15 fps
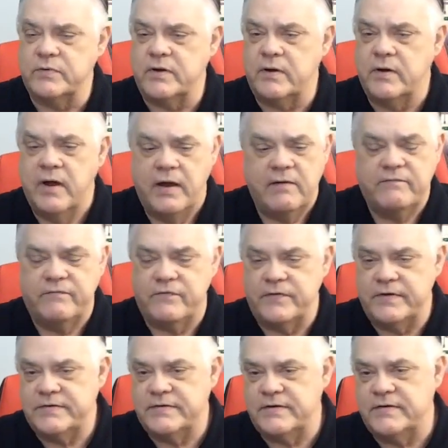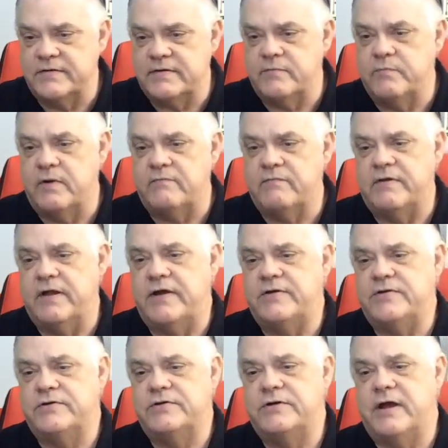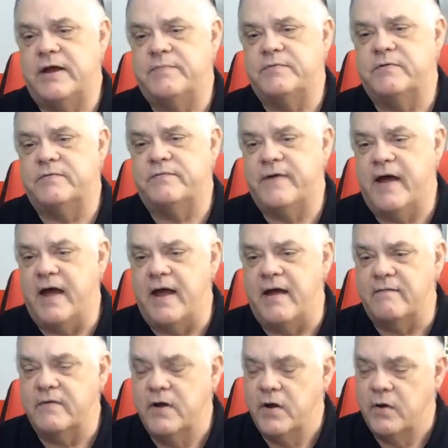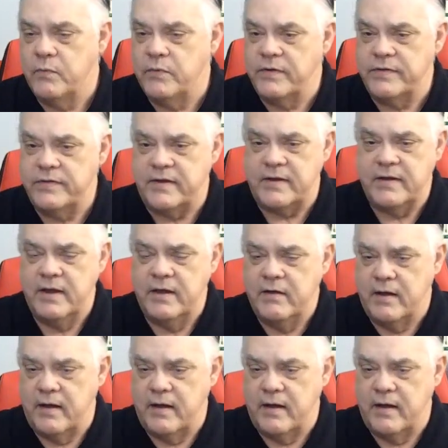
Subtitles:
where, for instance, in Revelation chapter 5, where the